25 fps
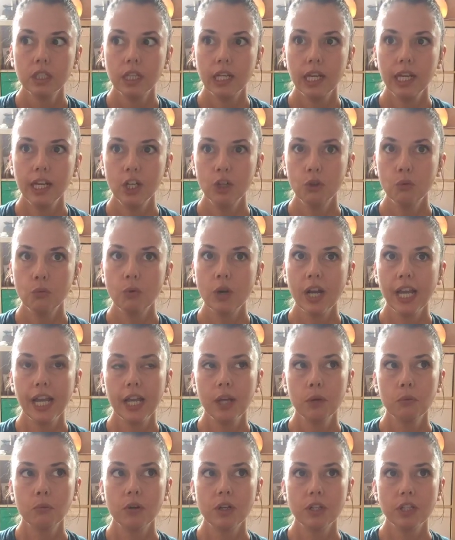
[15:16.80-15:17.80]
in a
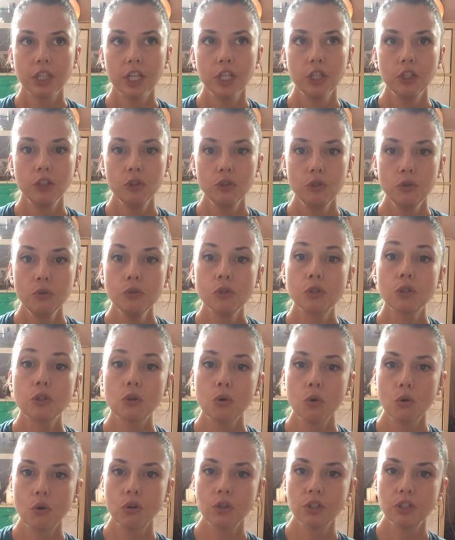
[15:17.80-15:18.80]
way where they use
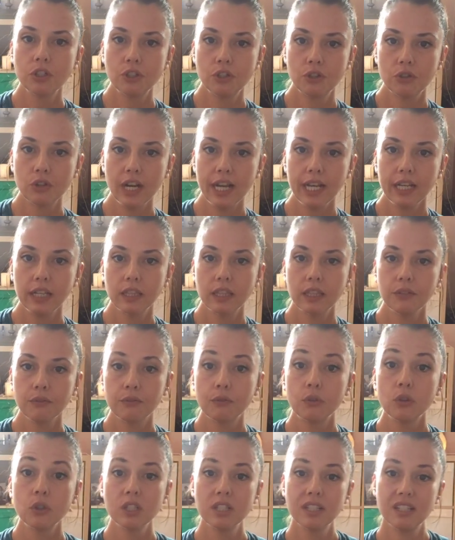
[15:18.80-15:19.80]
core strength
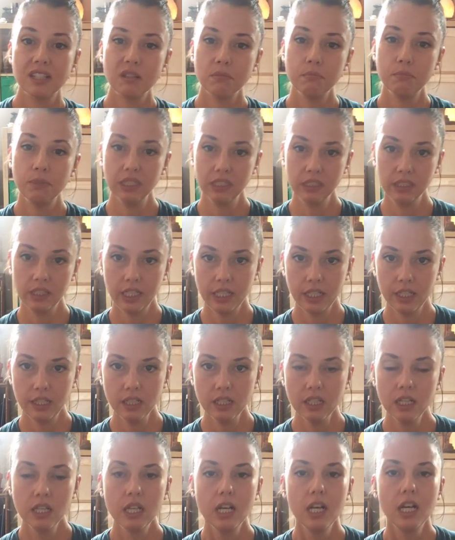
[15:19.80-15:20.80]
for stability,
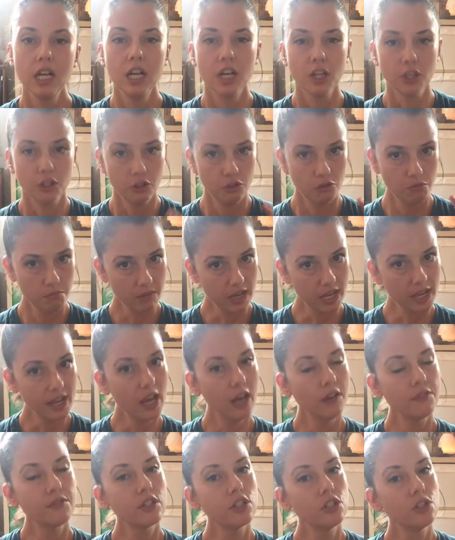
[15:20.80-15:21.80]
you may
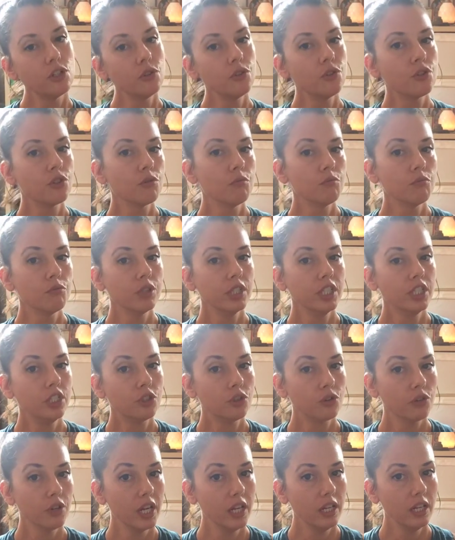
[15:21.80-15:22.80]
have to do some
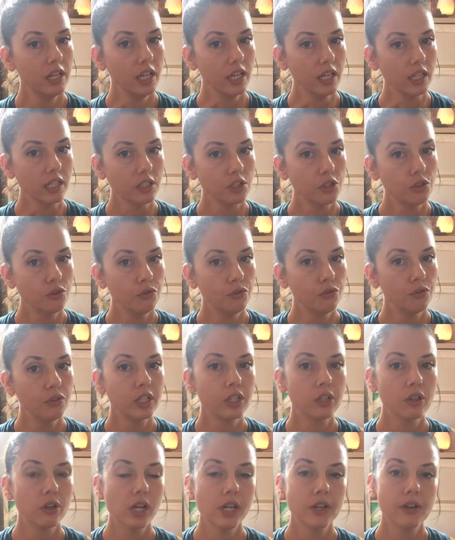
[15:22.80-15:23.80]
retraining to
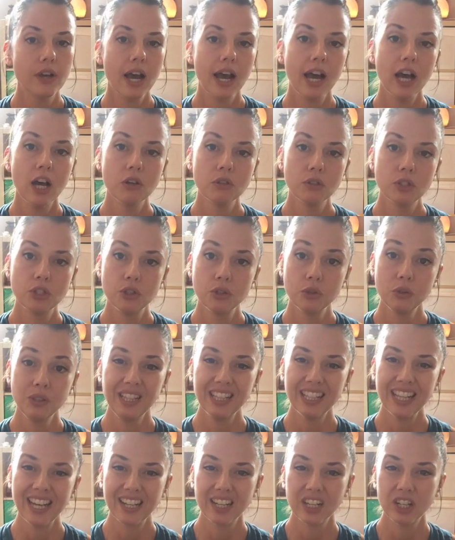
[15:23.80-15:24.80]
figure out how to
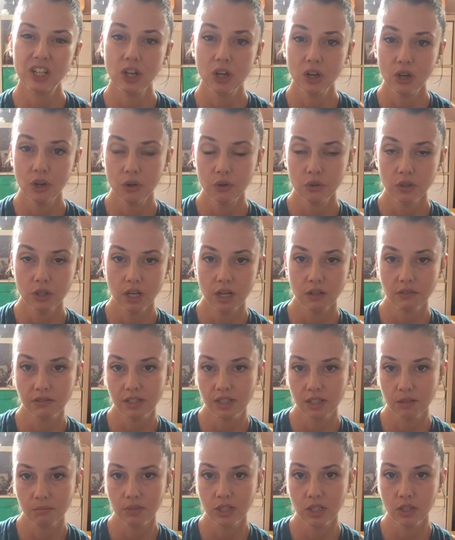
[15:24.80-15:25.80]
let go of
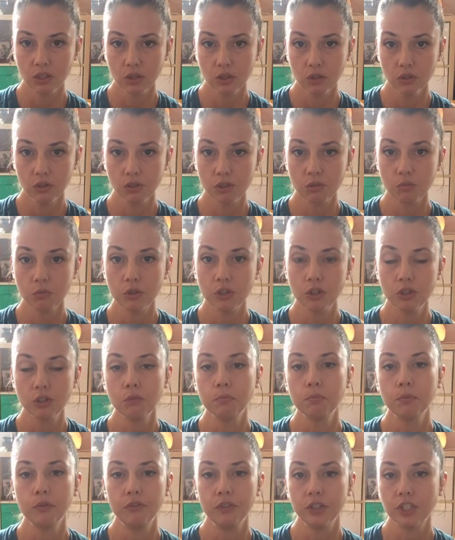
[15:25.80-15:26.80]
some of those more
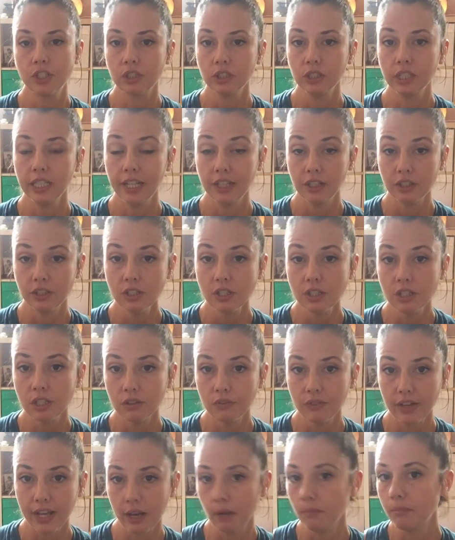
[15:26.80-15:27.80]
superficial layers
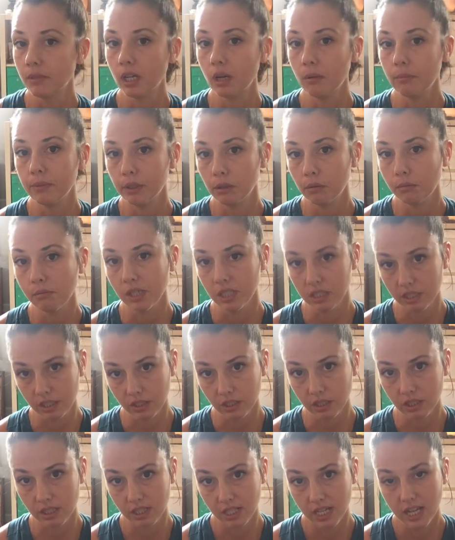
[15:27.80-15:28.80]
of abdominal
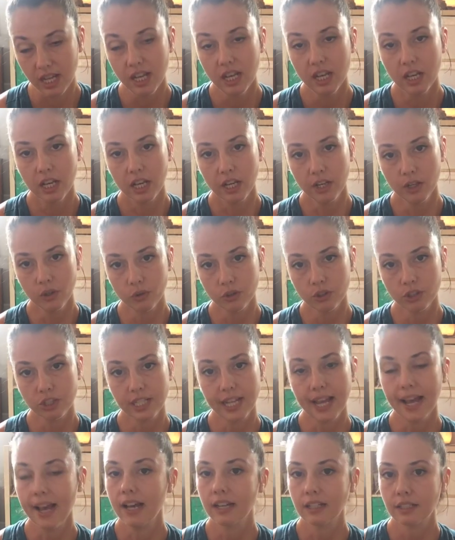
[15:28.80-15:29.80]
muscles in order
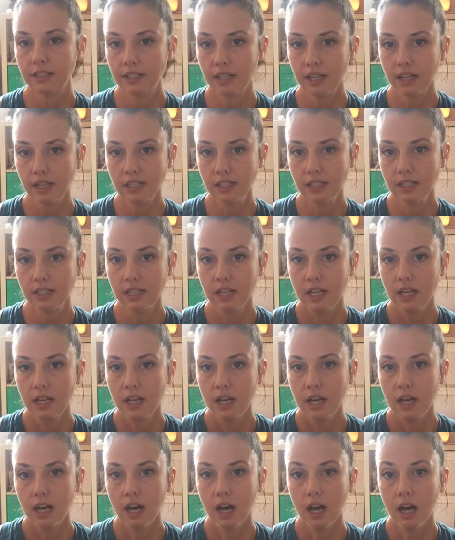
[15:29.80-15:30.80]
to access
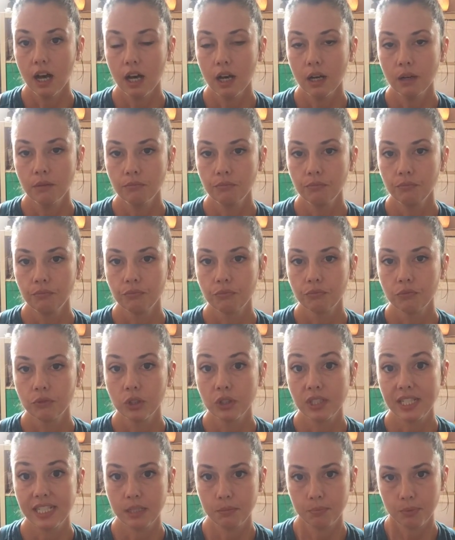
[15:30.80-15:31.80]
the
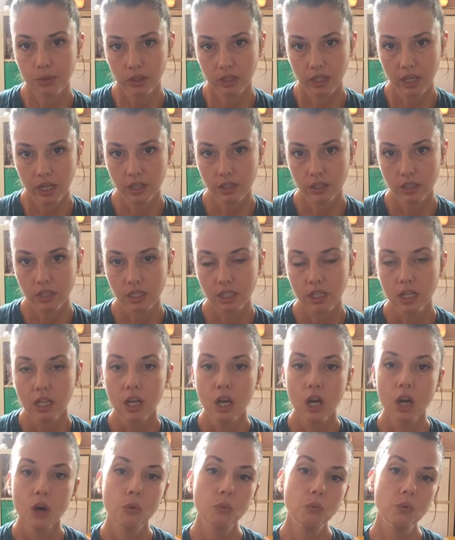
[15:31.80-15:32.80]
deeper layers.
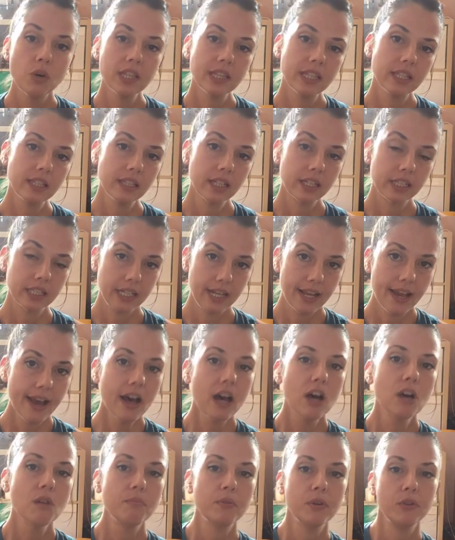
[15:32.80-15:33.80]
One thing that can
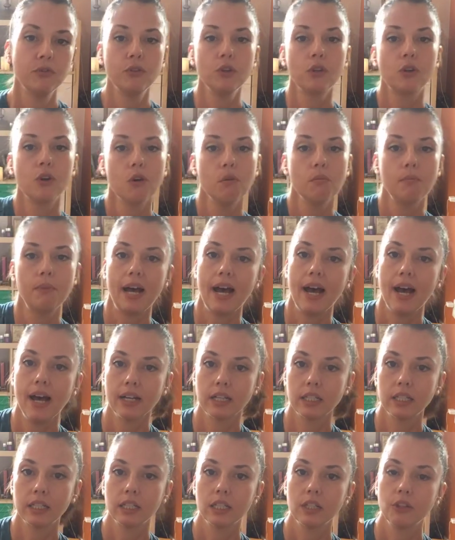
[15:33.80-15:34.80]
help, if you go
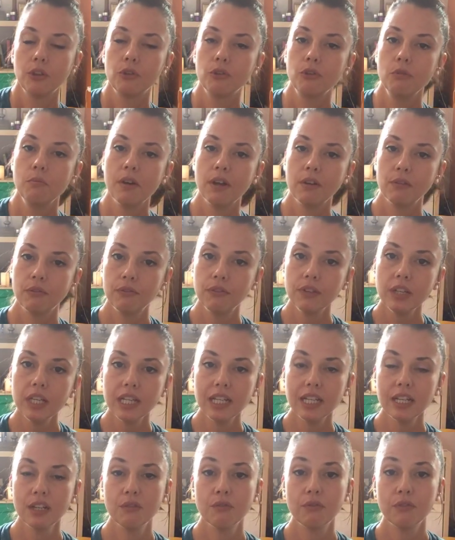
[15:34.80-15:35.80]
back through my feed
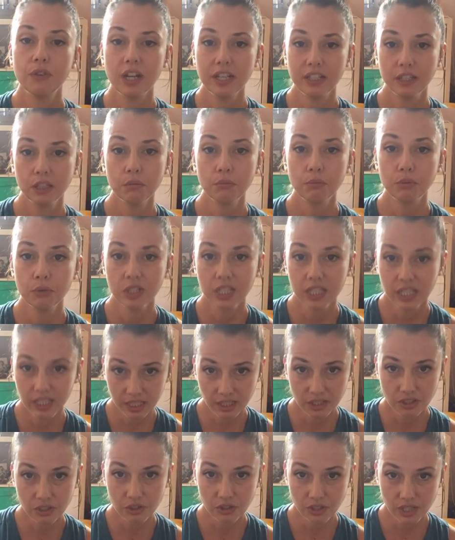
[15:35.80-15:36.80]
and find the breathing
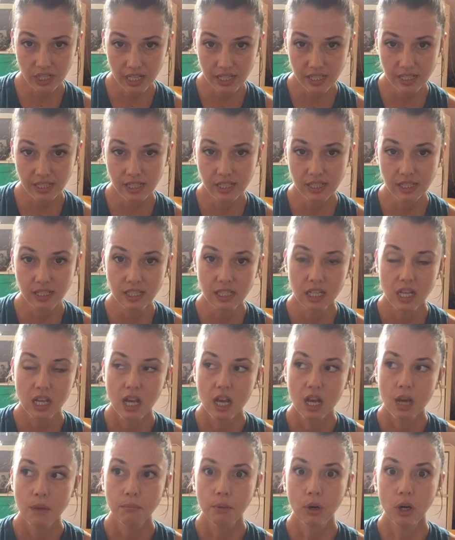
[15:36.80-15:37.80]
exercises,
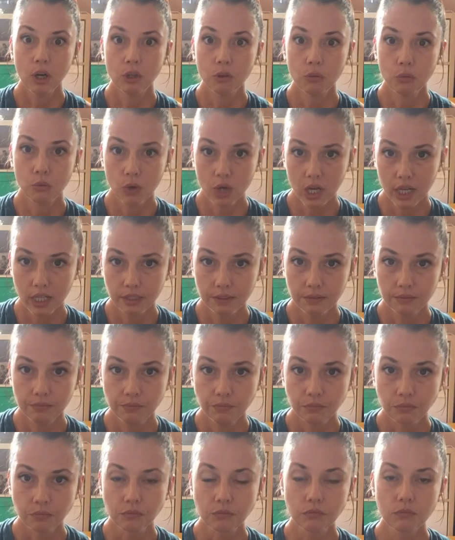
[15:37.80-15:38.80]
part 1,
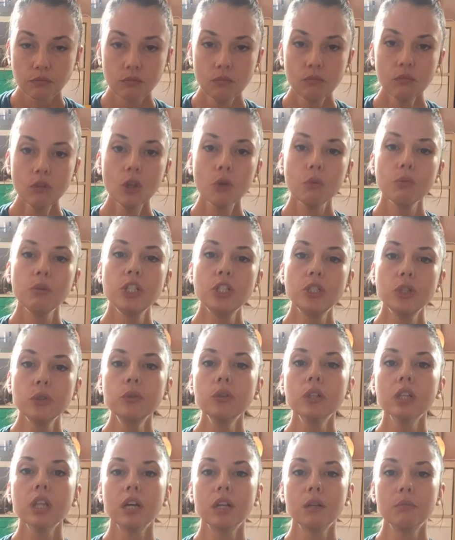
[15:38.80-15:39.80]
we do
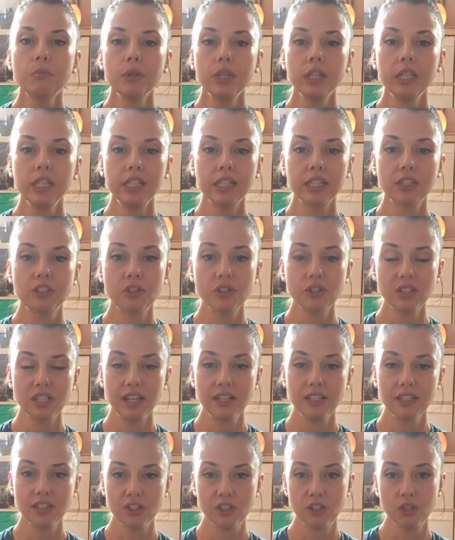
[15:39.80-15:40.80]
a lot of breathing
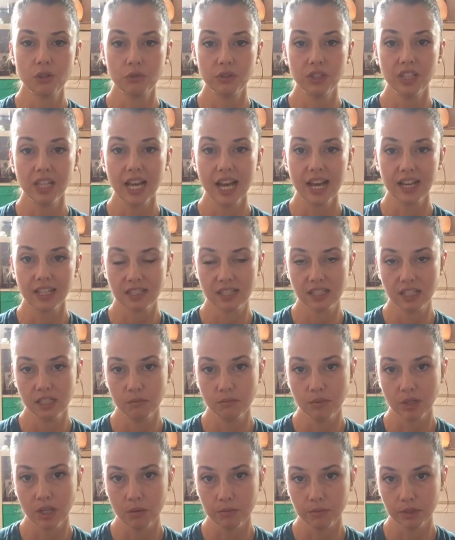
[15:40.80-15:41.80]
exercises to relax the
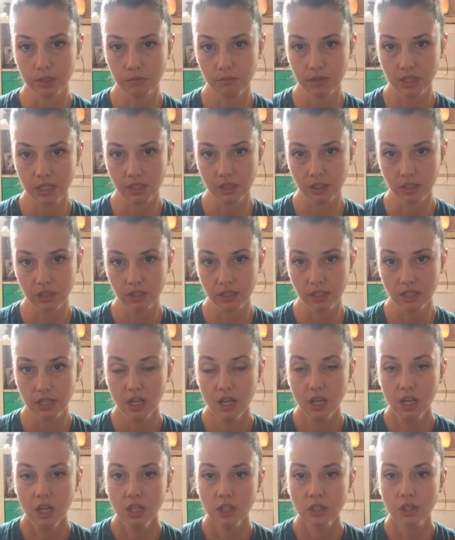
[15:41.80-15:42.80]
abdominal muscles.
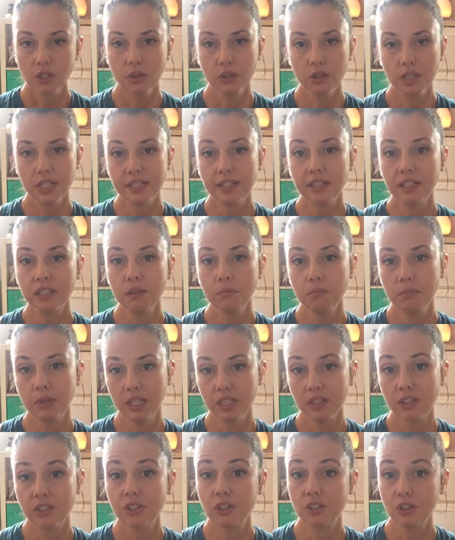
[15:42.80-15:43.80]
So this can be
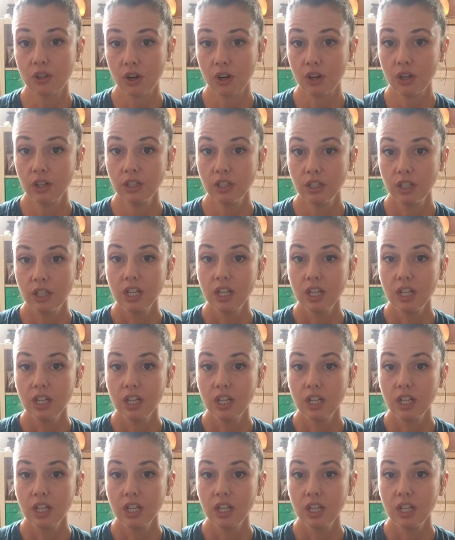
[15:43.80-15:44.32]
a start